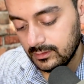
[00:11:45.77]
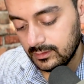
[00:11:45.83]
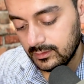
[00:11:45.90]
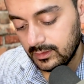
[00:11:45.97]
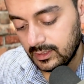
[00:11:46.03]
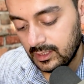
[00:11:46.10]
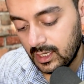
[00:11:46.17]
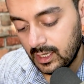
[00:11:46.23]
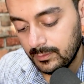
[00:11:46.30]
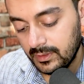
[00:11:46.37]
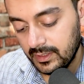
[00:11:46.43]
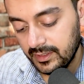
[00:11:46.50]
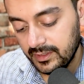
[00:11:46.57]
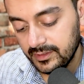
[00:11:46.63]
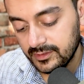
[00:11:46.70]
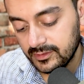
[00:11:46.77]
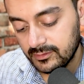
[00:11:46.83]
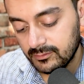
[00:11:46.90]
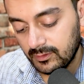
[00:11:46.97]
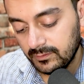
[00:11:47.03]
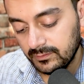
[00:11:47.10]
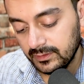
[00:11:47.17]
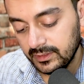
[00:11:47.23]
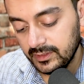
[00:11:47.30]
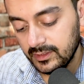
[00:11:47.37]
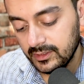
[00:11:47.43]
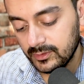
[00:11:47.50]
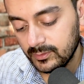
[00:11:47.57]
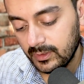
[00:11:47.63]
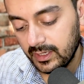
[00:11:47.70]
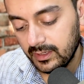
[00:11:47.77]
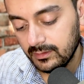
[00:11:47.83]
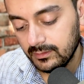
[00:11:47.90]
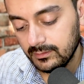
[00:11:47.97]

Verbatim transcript: the Kaaba is roughly this way.